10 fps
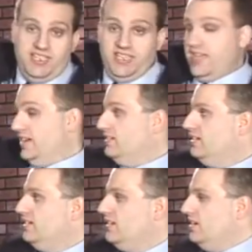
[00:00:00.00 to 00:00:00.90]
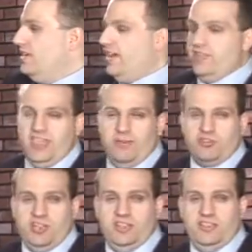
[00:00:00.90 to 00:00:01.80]
e8. And now the game
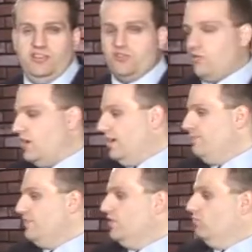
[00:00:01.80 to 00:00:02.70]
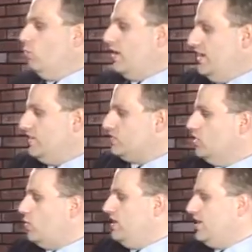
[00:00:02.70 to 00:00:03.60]
should end in a draw. White has
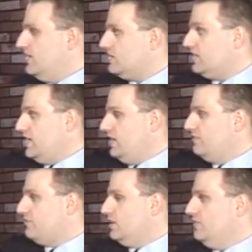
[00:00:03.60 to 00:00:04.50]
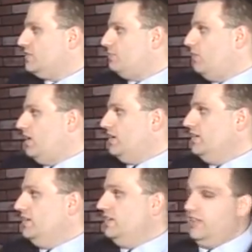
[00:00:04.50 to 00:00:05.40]
no way to get his king in front of his pawn
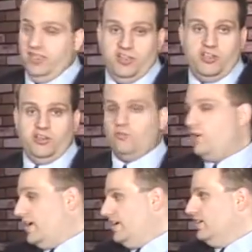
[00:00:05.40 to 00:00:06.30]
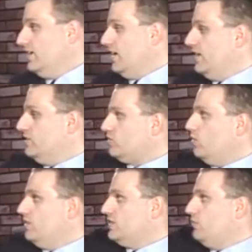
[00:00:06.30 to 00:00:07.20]
in a good way and
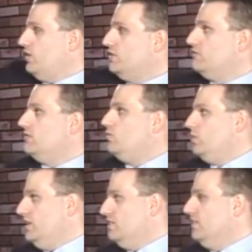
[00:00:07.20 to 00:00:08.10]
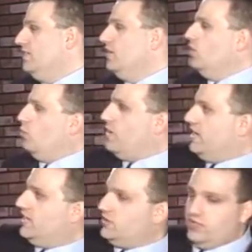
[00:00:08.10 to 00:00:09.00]
escort his pawn to a queen. We can
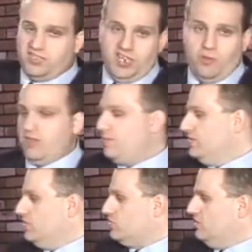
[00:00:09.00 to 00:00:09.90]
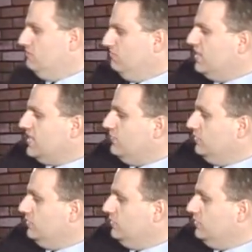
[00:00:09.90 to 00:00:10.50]
get to a stalemate position. Let's have a